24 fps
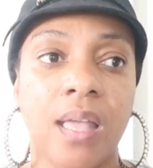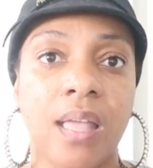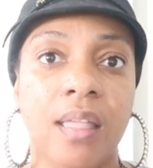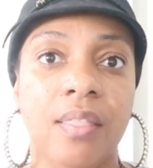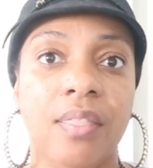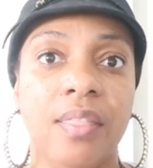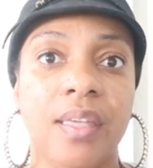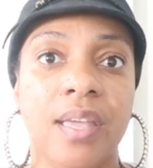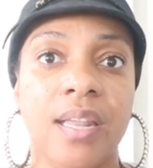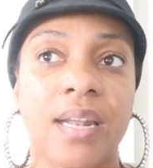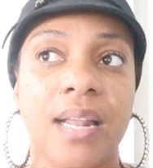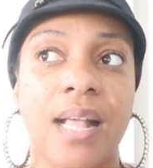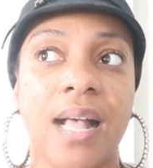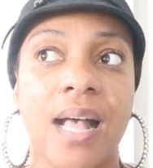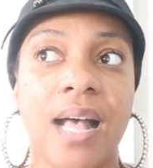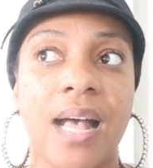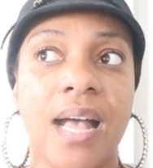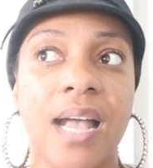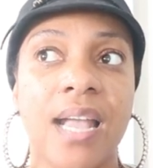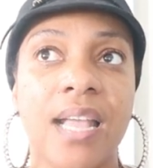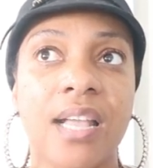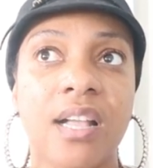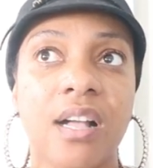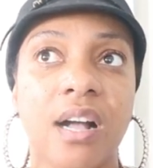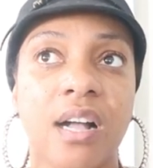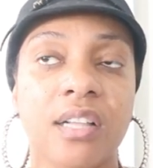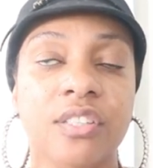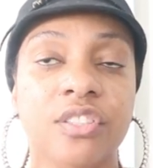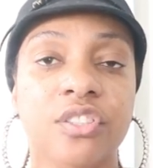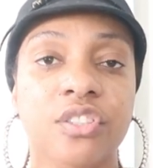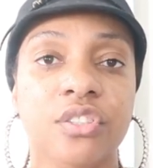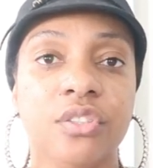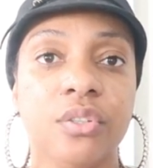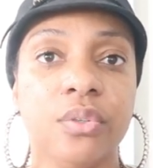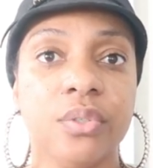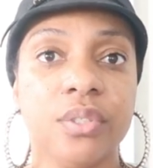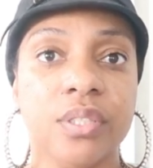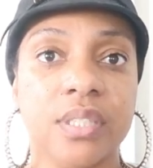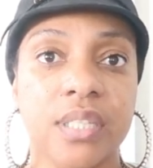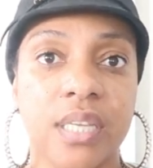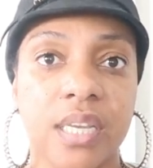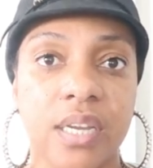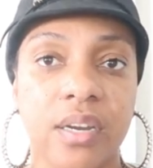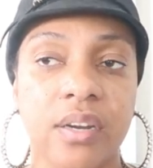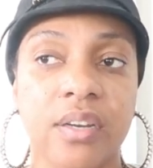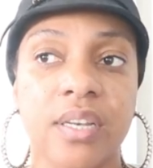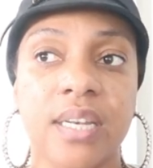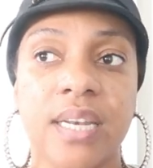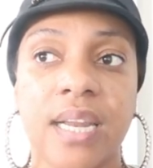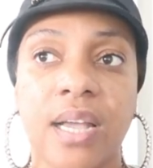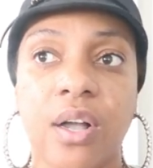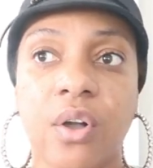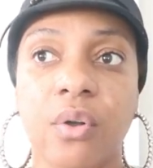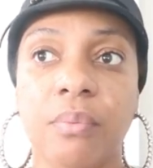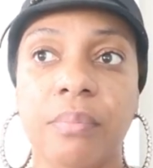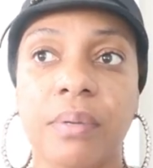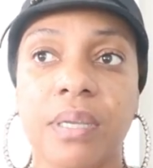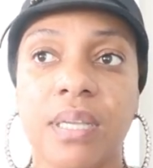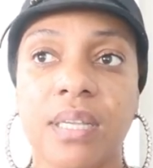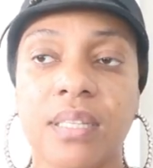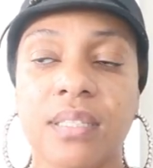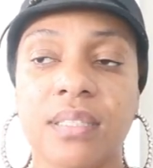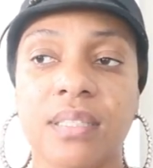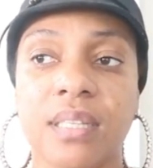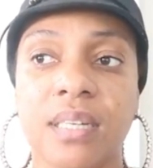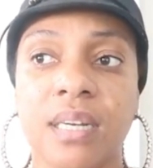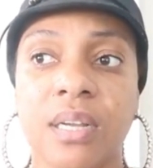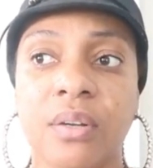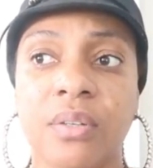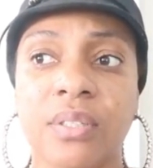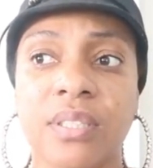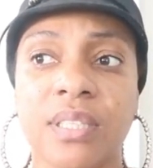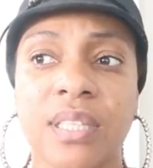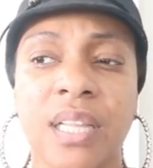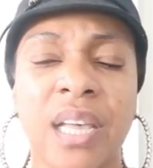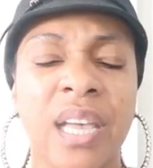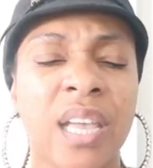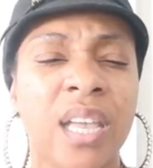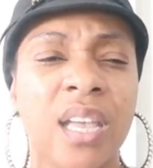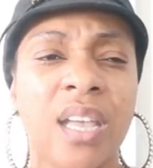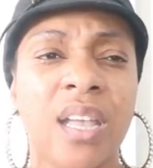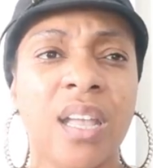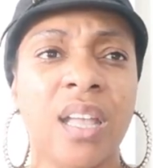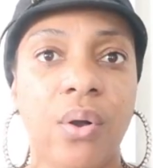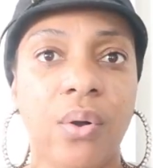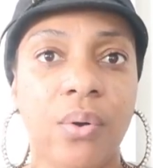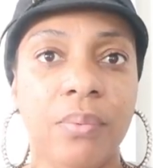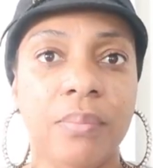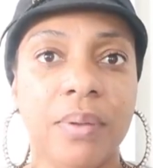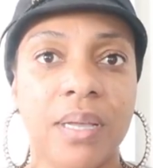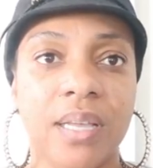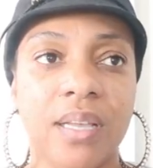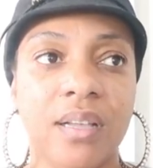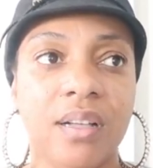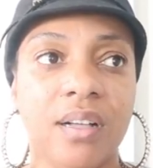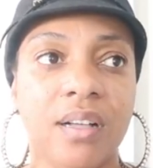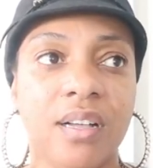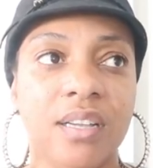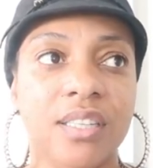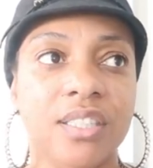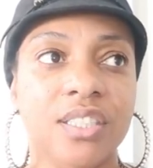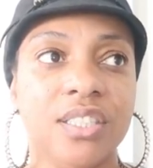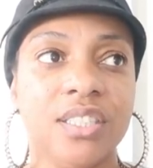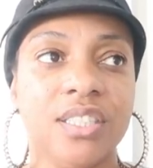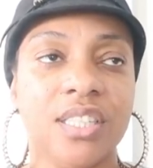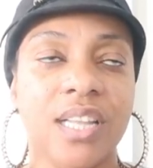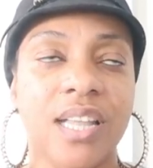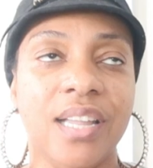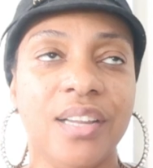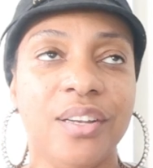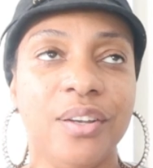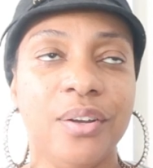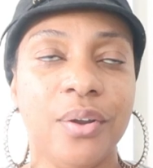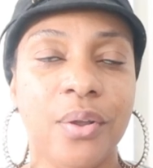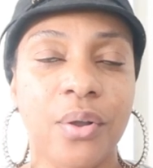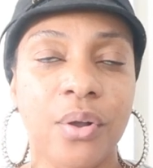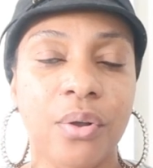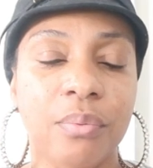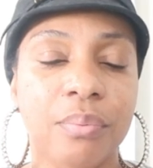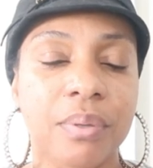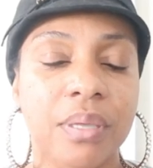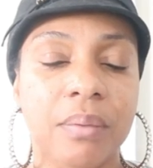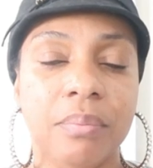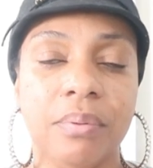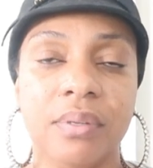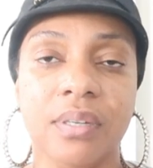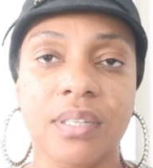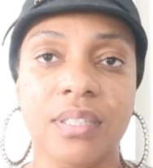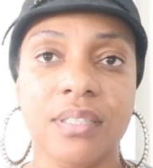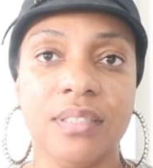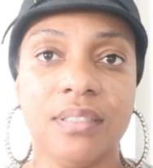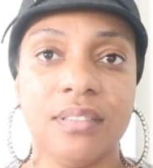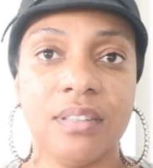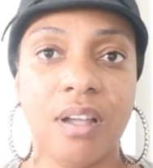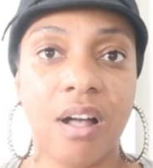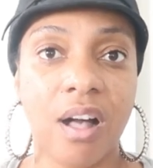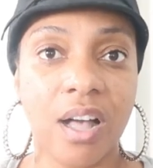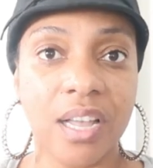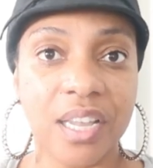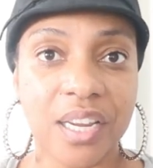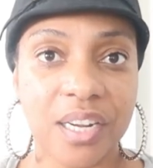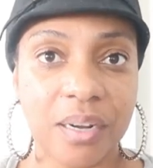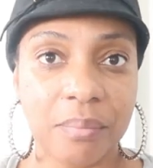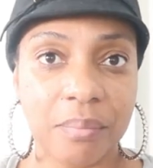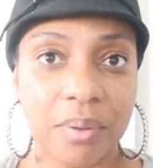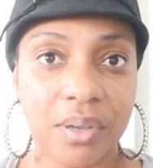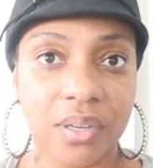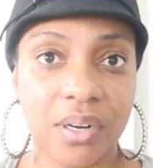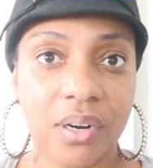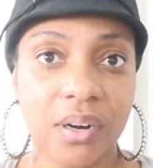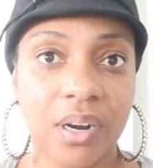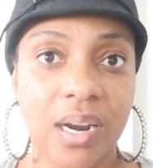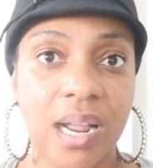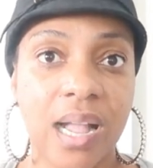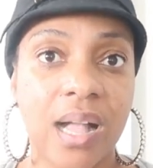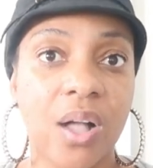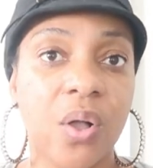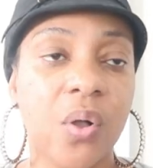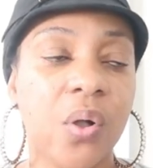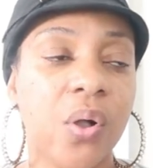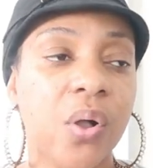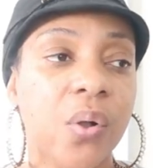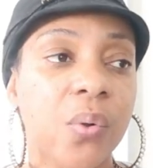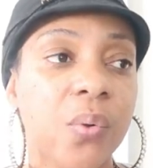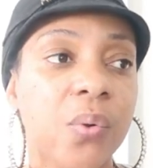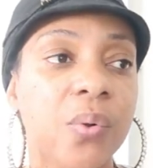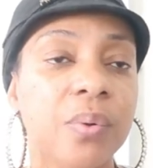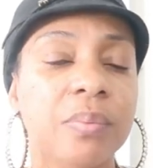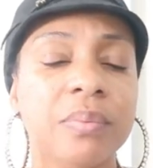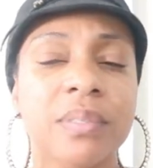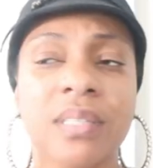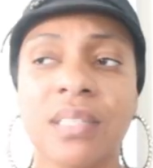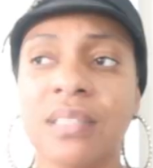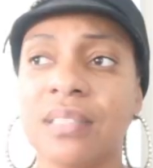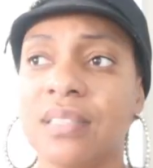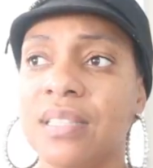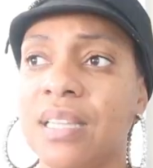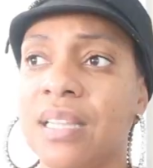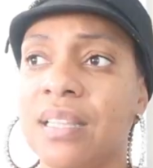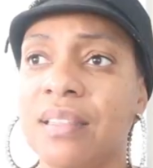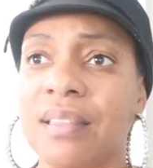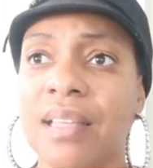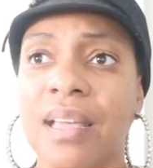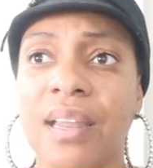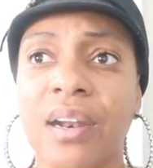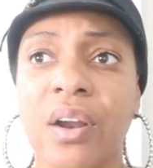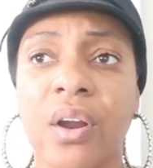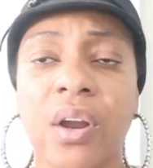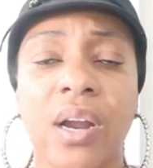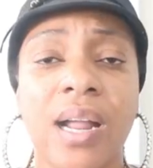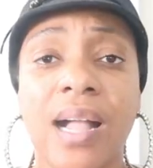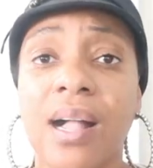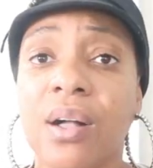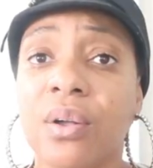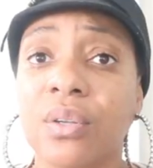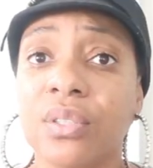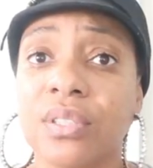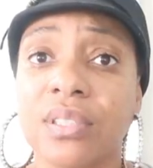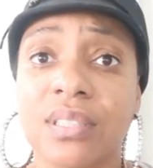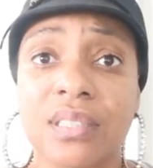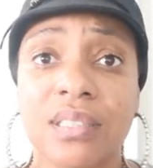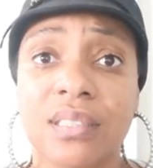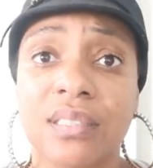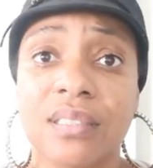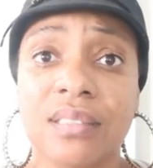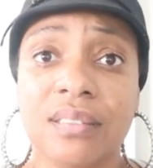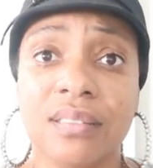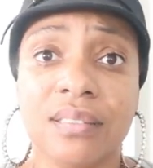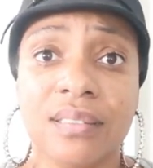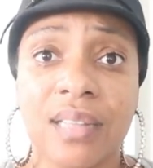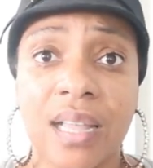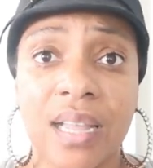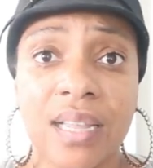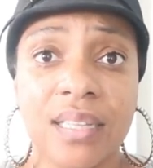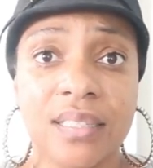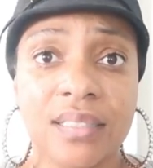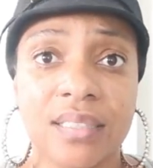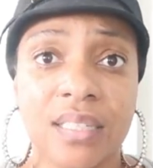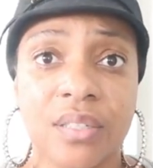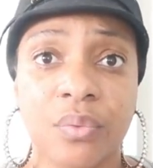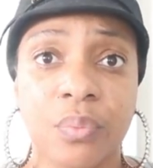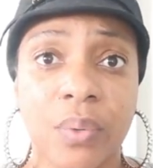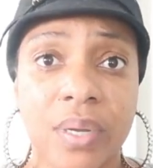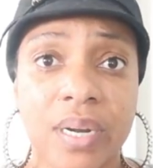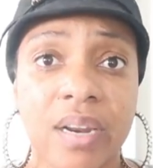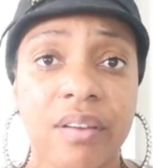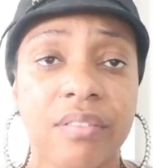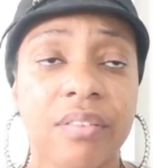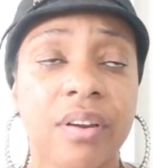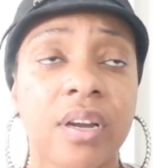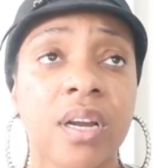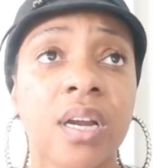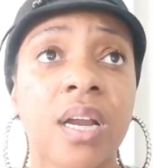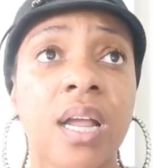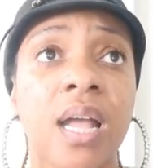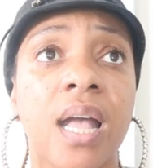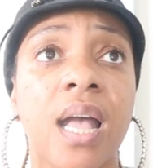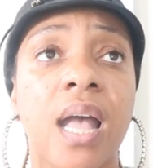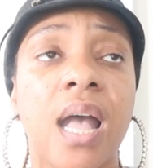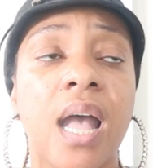And then I got so scared now, because then I was like, oh my gosh, I know people are talking about our homes and saying that our house is nice and whatever.